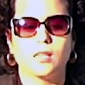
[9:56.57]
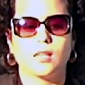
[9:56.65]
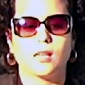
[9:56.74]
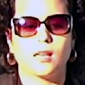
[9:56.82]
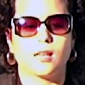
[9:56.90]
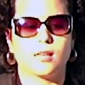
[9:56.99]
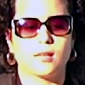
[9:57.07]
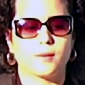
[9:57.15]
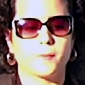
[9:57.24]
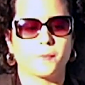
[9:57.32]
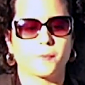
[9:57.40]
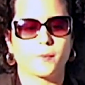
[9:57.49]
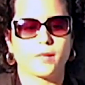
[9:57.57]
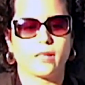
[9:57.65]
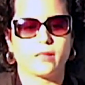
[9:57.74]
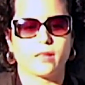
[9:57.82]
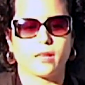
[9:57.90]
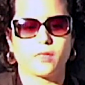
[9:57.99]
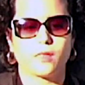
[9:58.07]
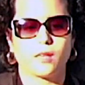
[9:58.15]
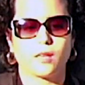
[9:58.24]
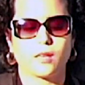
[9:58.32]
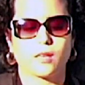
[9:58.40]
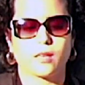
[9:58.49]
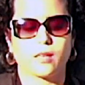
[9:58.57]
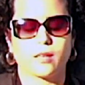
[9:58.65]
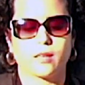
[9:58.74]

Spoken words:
And I think